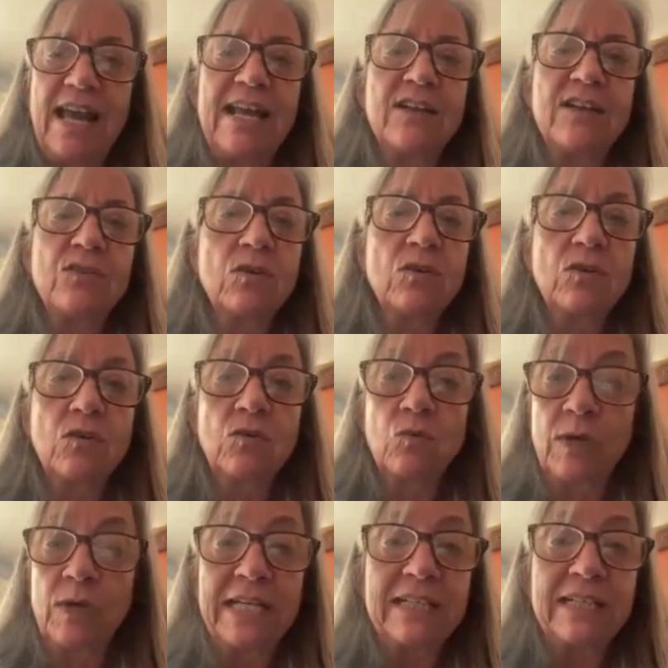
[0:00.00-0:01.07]
And
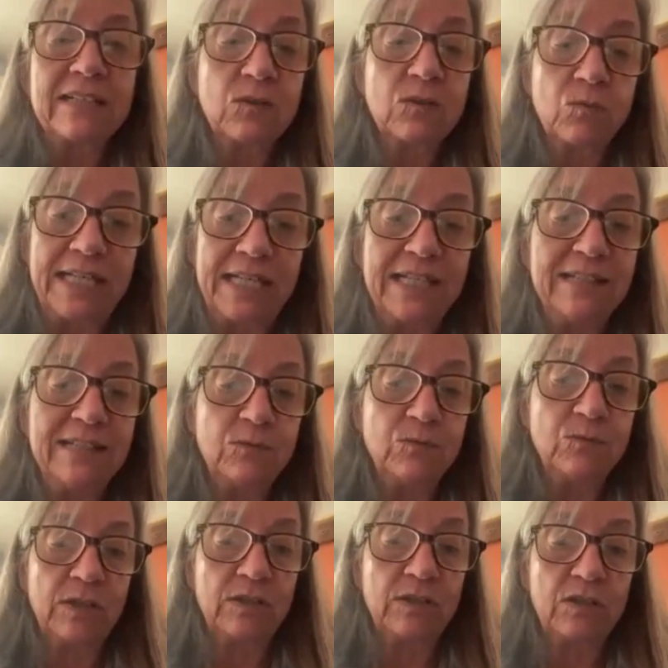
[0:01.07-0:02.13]
we
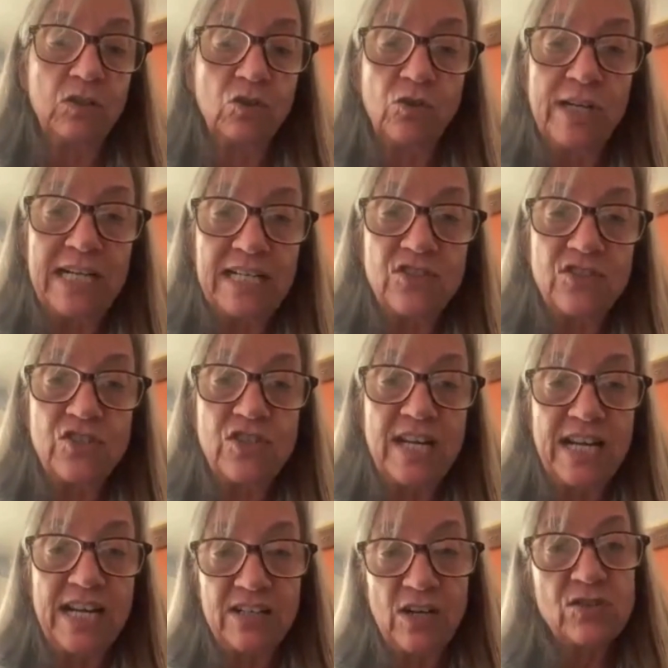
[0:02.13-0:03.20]
were cringed
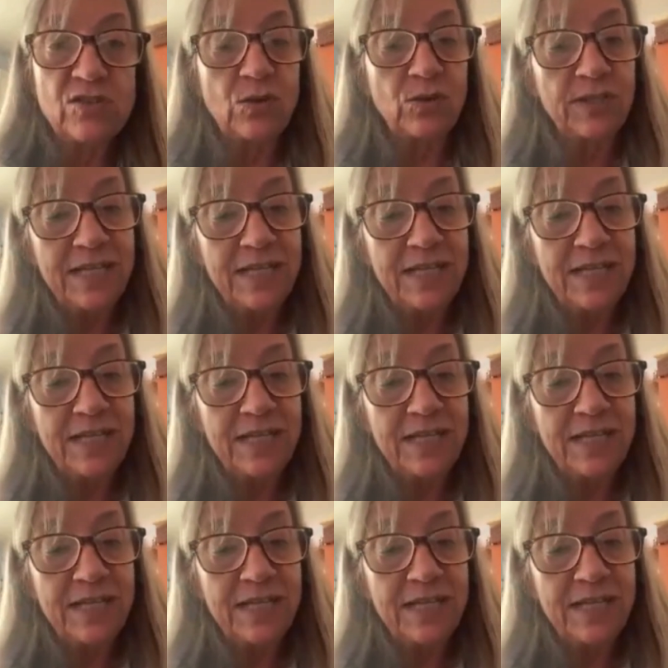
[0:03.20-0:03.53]
and also